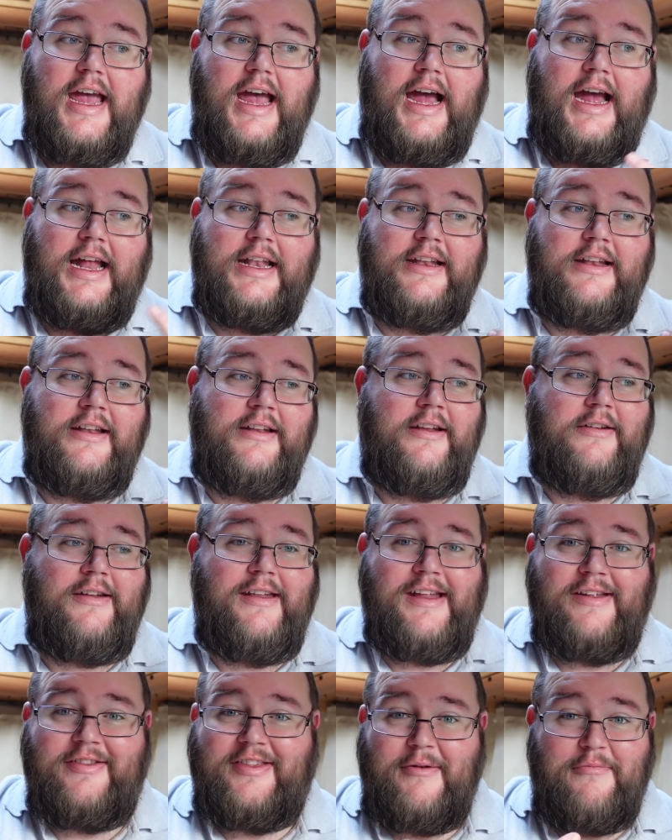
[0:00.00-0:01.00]
and
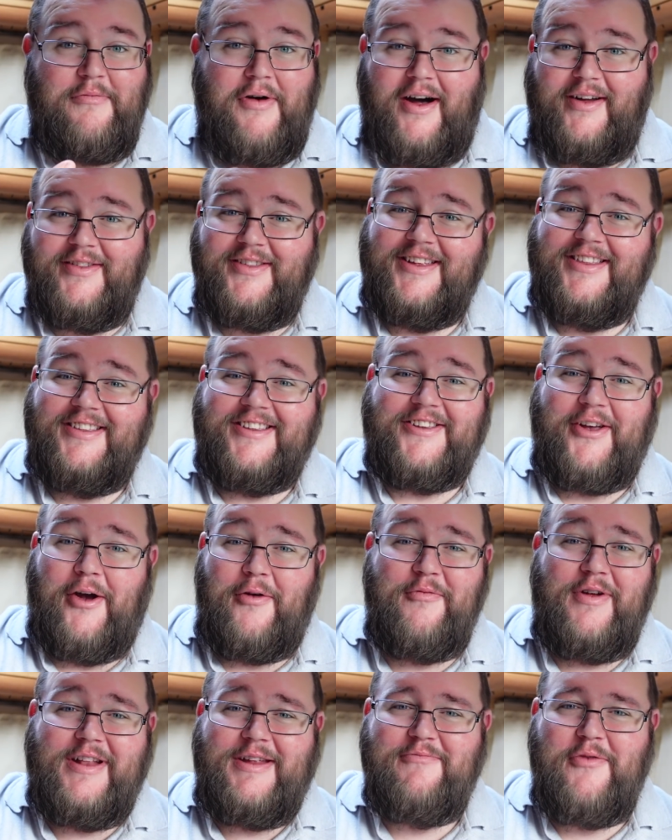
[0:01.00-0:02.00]
they're demanding so
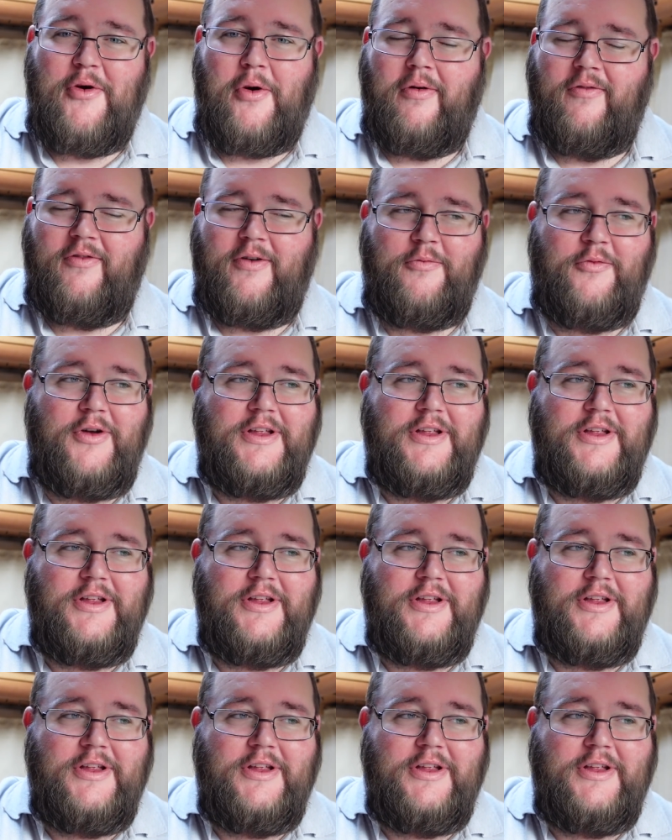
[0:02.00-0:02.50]
many more of them,